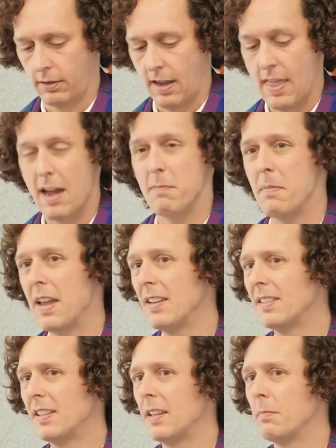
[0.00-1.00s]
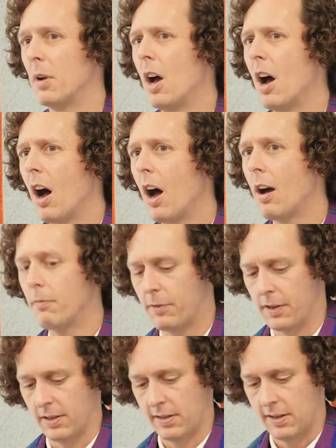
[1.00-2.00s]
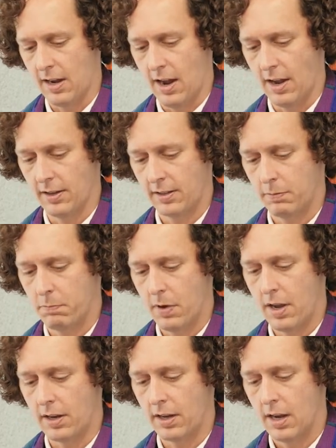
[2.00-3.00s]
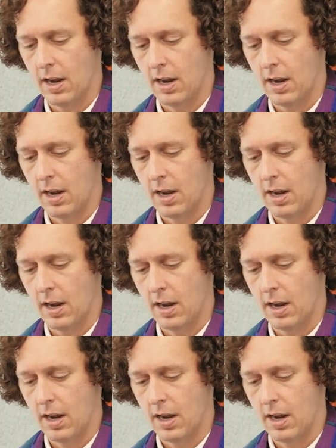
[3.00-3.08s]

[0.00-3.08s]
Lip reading: And that may seem obvious to us, but